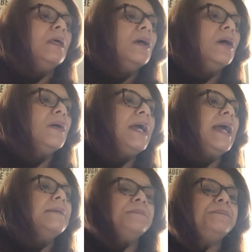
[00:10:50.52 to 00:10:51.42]

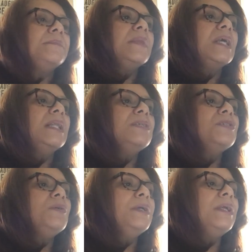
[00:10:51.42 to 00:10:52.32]
Okay, let's
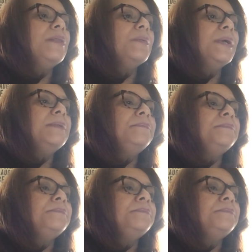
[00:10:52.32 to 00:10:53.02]
do another one.